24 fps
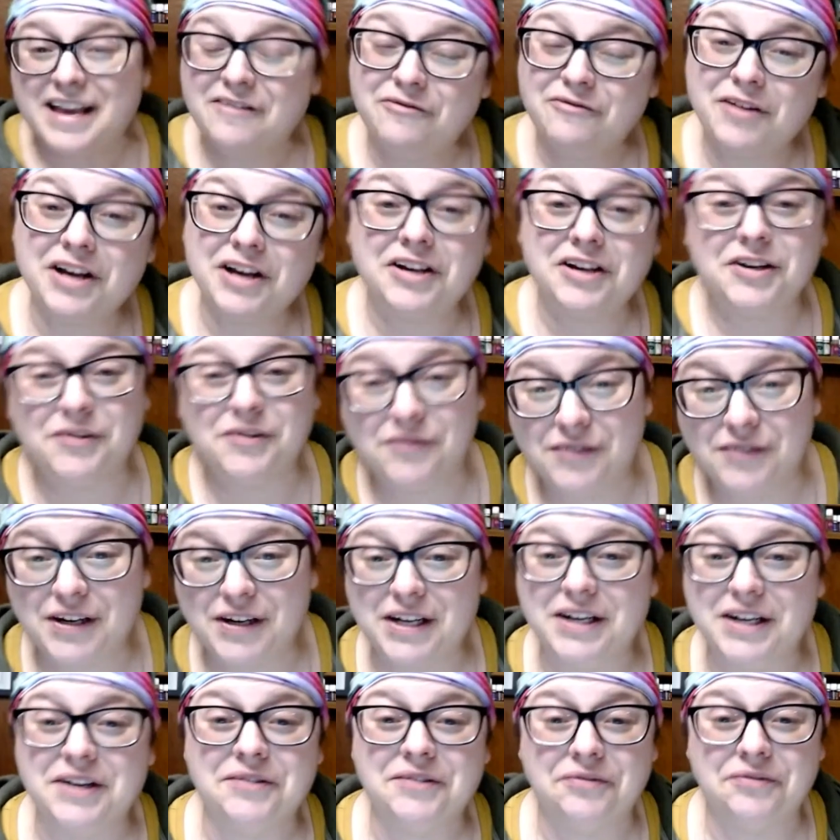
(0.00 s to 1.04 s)
if i could
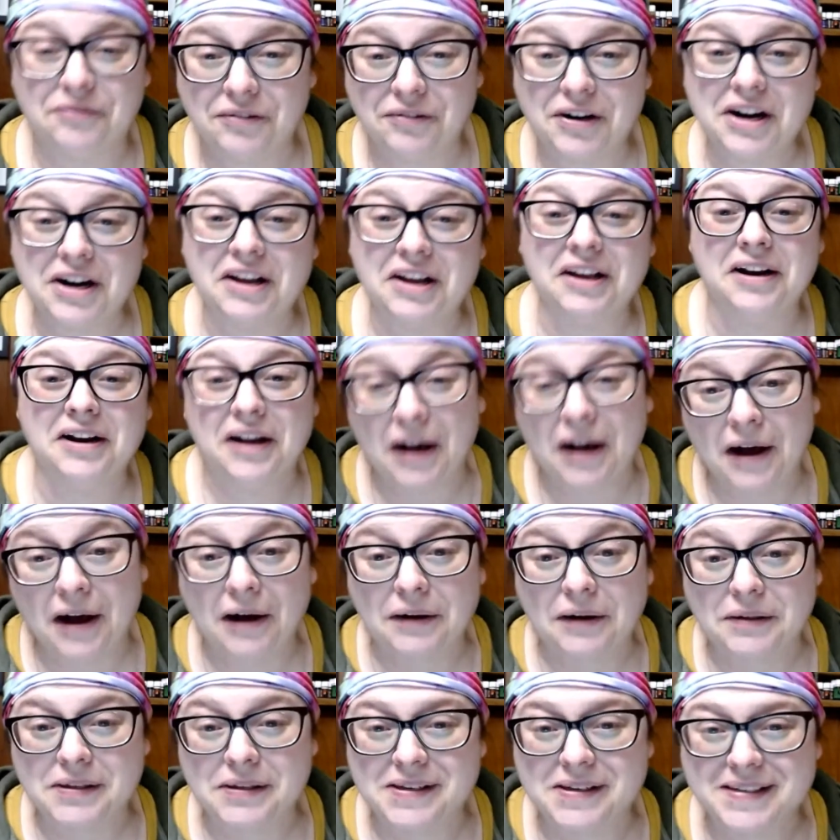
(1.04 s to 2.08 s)
find a freaking
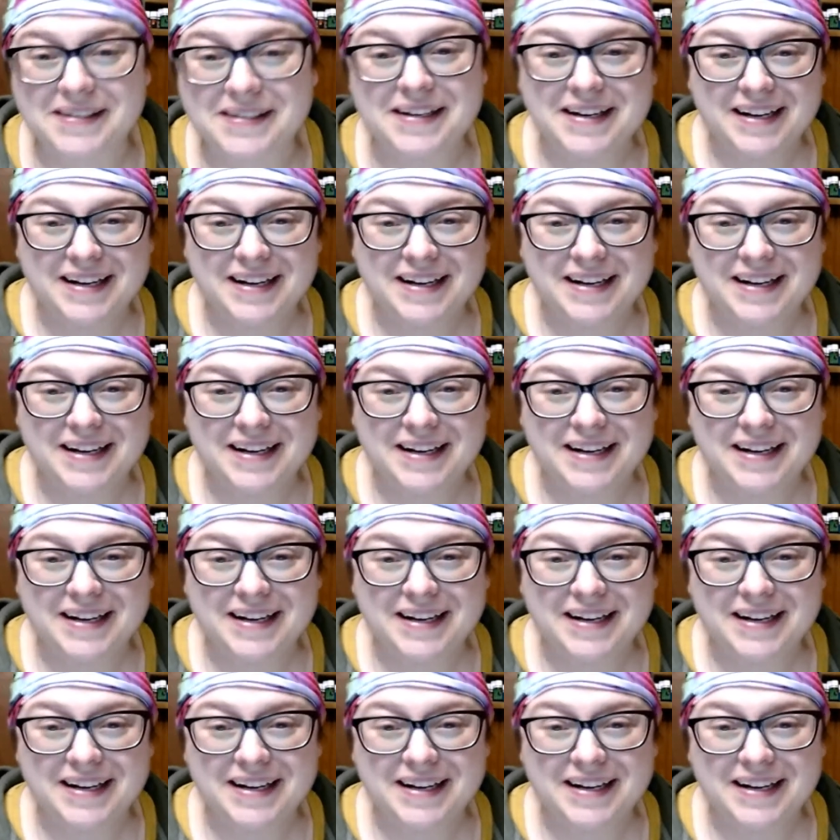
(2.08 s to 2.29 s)
house